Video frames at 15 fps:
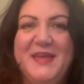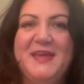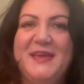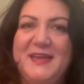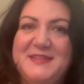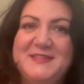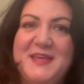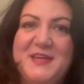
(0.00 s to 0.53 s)

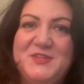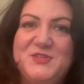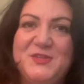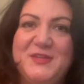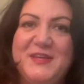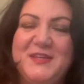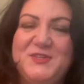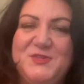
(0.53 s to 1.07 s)
It's
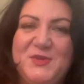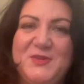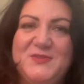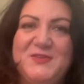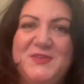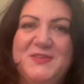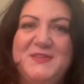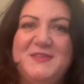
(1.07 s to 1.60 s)
actually a
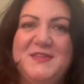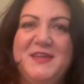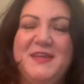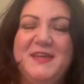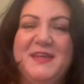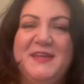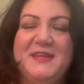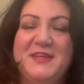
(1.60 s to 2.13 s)

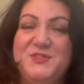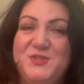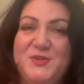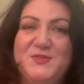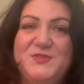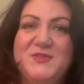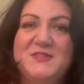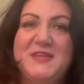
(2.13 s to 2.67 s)

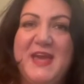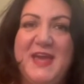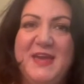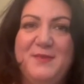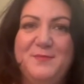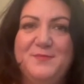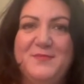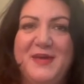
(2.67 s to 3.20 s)
children's
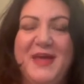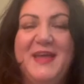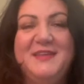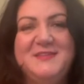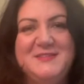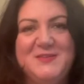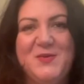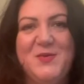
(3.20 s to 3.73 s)
game
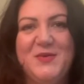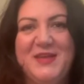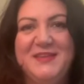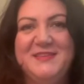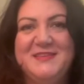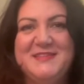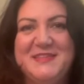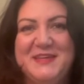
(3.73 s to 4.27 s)
and song
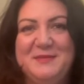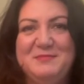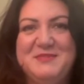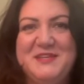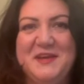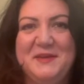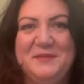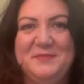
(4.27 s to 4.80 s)
at the same
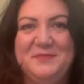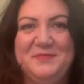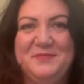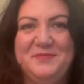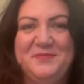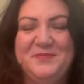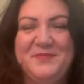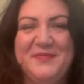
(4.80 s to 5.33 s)
time.
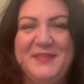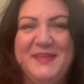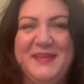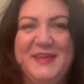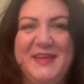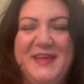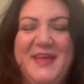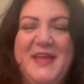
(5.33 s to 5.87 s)

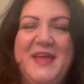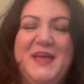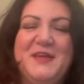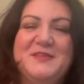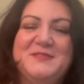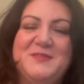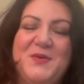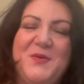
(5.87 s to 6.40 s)

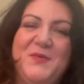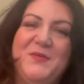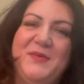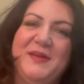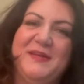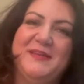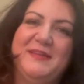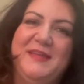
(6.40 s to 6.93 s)
So
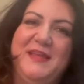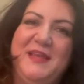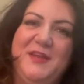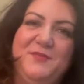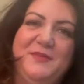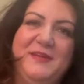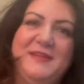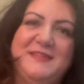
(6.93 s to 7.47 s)
the
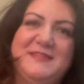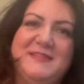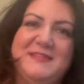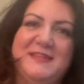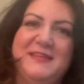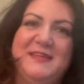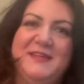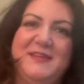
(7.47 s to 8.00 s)
lyrics
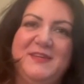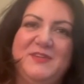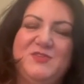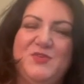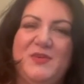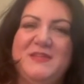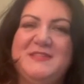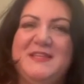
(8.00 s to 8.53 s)

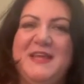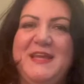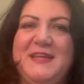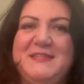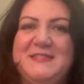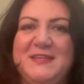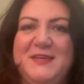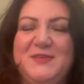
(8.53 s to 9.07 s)

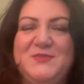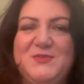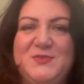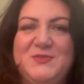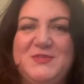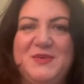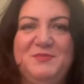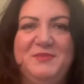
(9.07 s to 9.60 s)
translates into
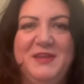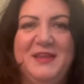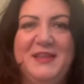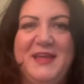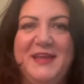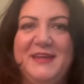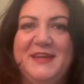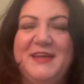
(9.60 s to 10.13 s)
something
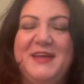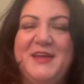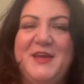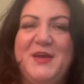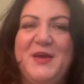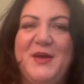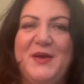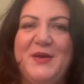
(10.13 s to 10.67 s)
like
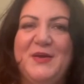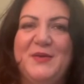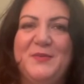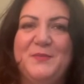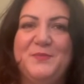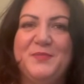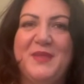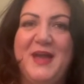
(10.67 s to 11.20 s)

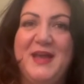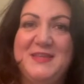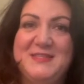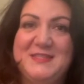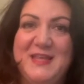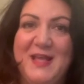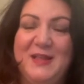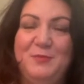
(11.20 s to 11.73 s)
I
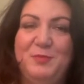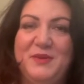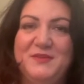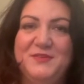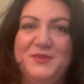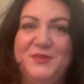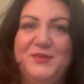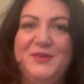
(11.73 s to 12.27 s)
sell
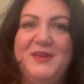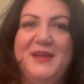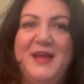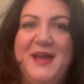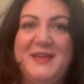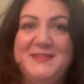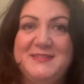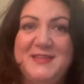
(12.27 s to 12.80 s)
butter,
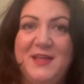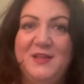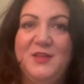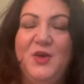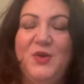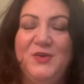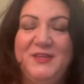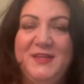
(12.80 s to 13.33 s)
I sell
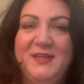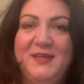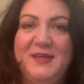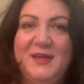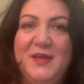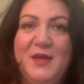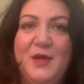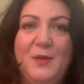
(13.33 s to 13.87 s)
honey,
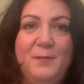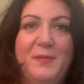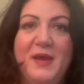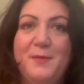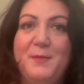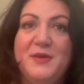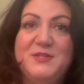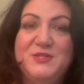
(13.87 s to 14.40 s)
my
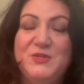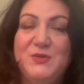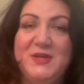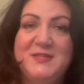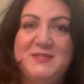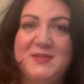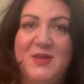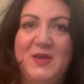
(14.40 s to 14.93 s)
master
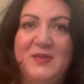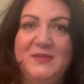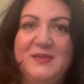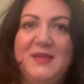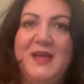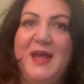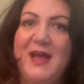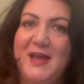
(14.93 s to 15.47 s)
has gone,
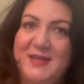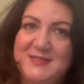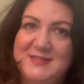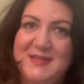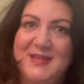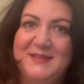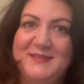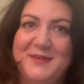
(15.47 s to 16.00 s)
I
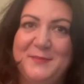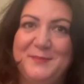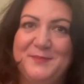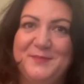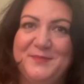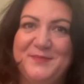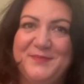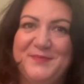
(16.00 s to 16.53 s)
sell them.
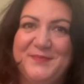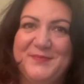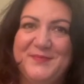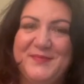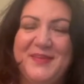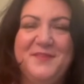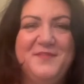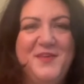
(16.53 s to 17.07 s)

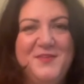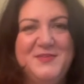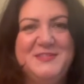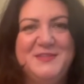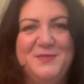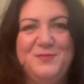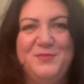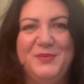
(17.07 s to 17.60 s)
Very
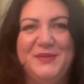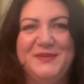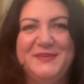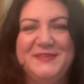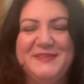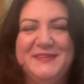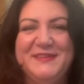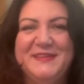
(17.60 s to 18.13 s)
simple.
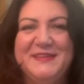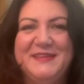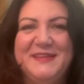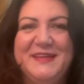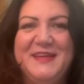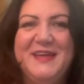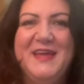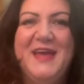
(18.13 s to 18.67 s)

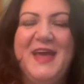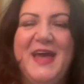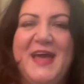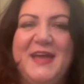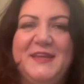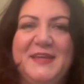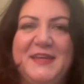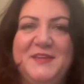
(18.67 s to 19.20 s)

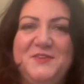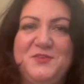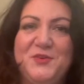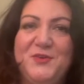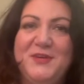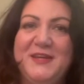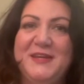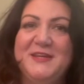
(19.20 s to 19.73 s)
And in
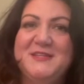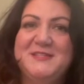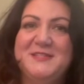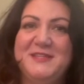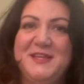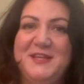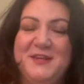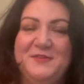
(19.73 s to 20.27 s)
Turkish,
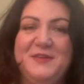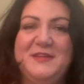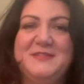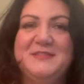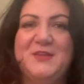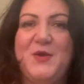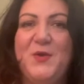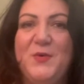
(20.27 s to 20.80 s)
the
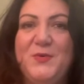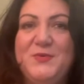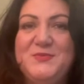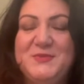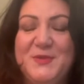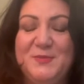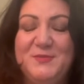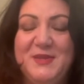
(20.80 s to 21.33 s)
lyrics go
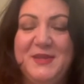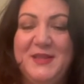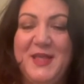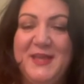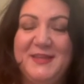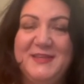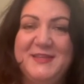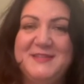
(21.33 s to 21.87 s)
something
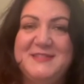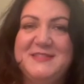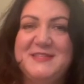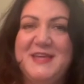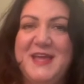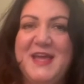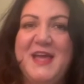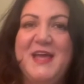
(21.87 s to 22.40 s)
like this.
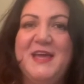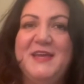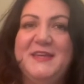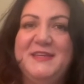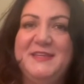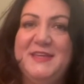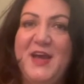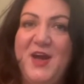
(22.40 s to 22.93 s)

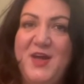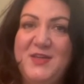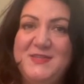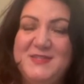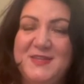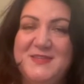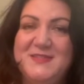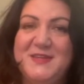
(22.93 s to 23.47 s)
Yağ
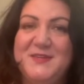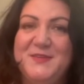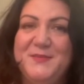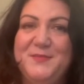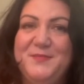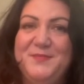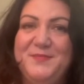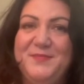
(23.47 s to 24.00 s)

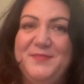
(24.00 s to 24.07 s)
satarım,